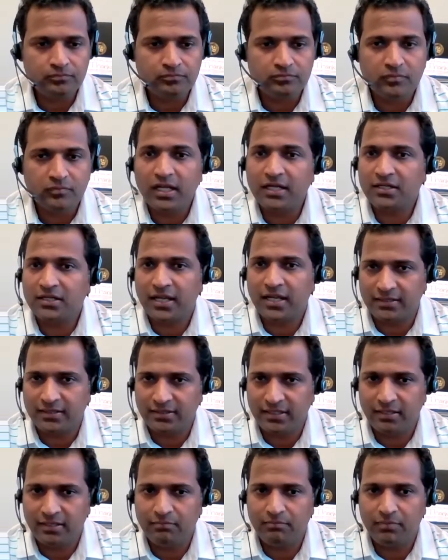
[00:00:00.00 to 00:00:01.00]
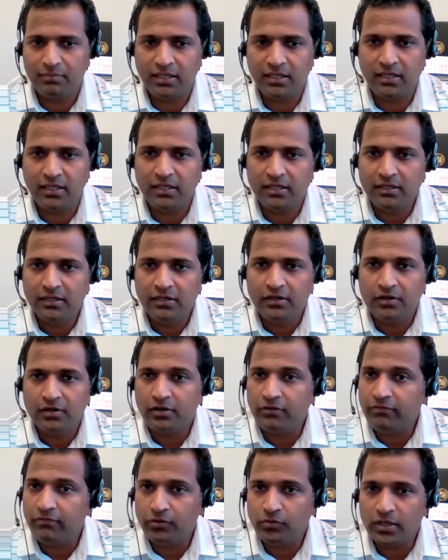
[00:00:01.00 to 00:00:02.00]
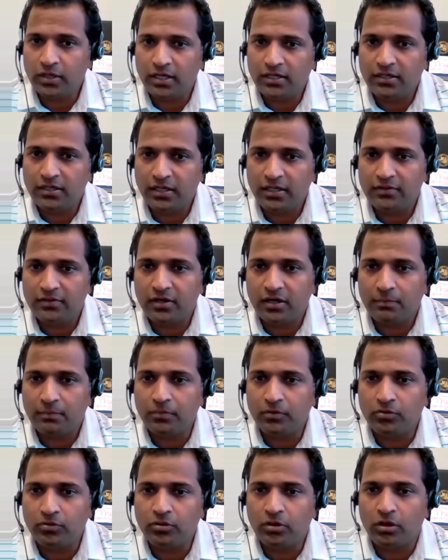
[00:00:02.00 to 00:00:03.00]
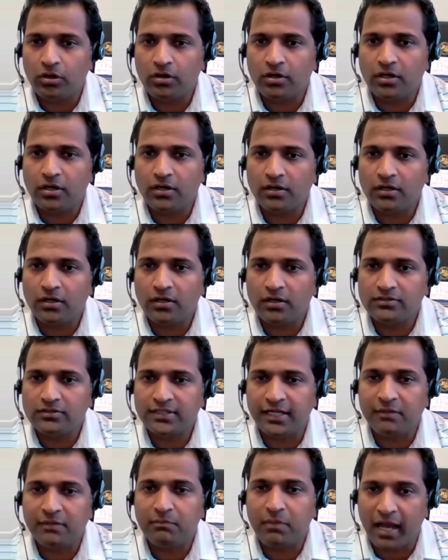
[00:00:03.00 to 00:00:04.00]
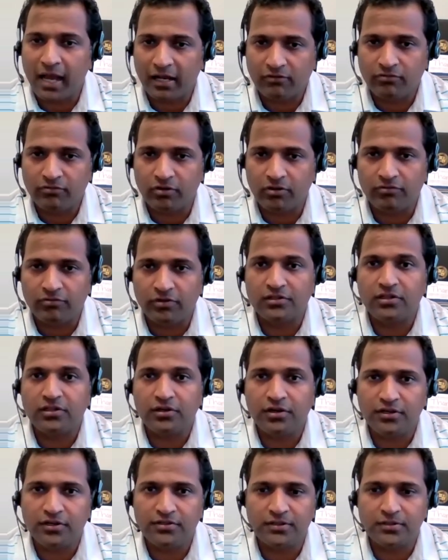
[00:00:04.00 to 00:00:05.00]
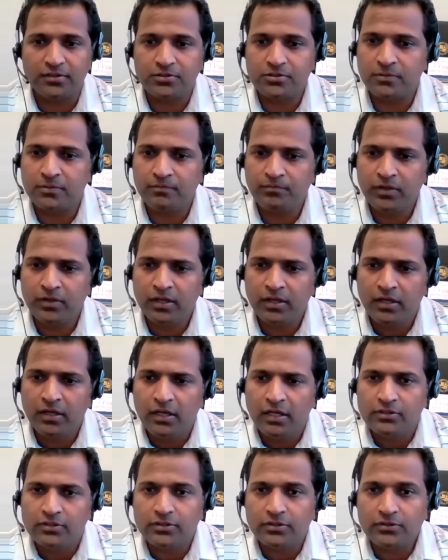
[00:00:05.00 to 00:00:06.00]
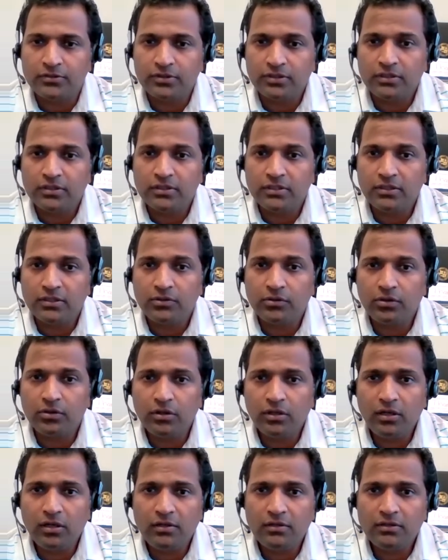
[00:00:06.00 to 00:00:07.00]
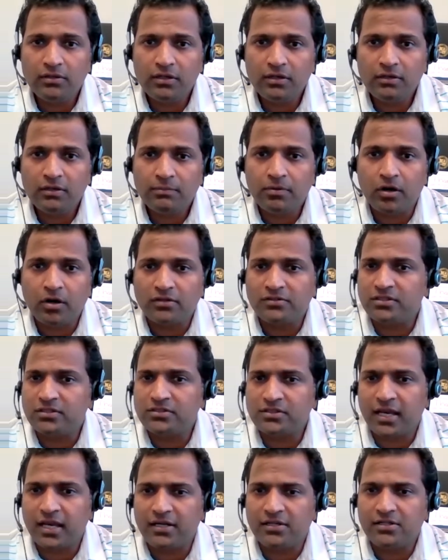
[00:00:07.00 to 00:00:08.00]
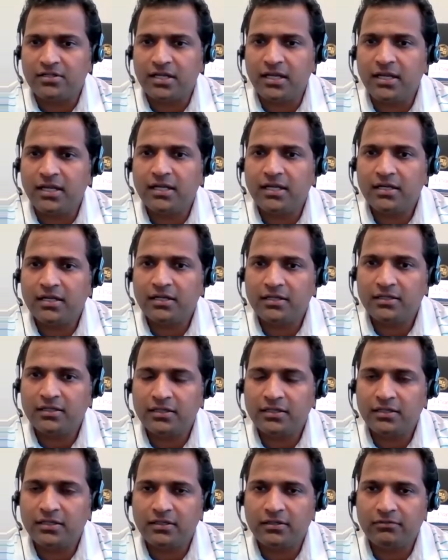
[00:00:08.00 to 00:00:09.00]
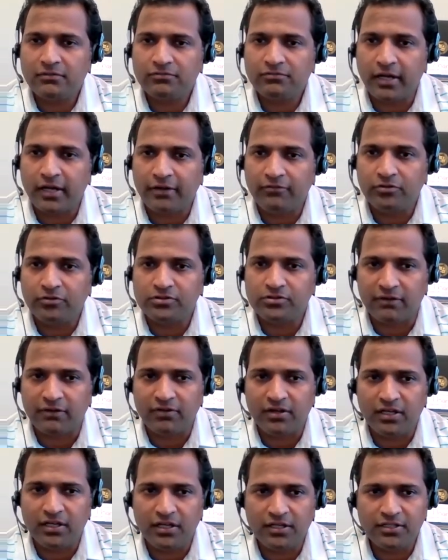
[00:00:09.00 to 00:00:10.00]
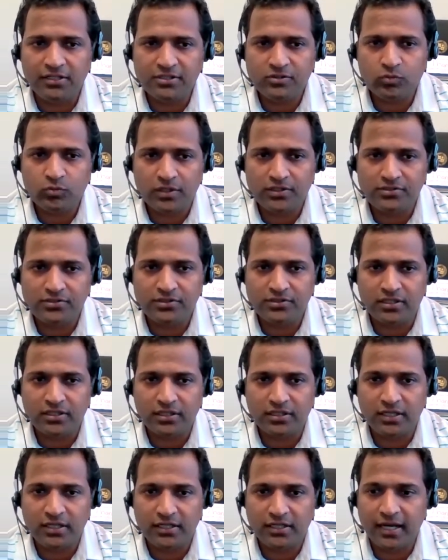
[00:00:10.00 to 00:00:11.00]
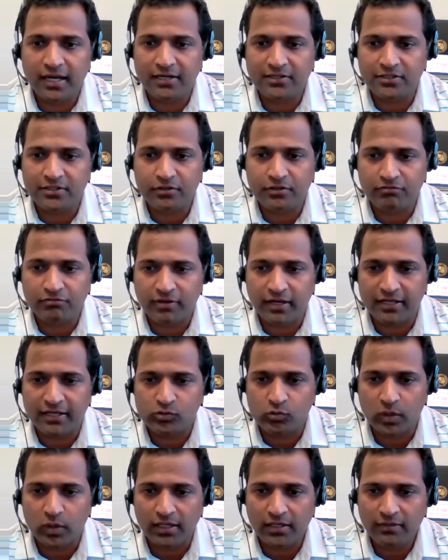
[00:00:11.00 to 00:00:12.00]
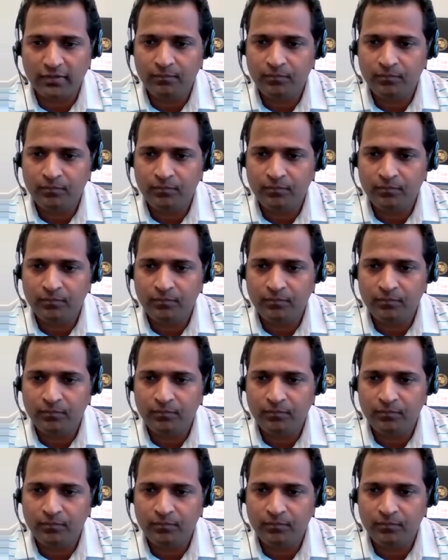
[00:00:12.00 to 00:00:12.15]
that can then be reviewed and either approved or sent back for further research. So the whole process can take 5 to 7 years once it gets into phase 1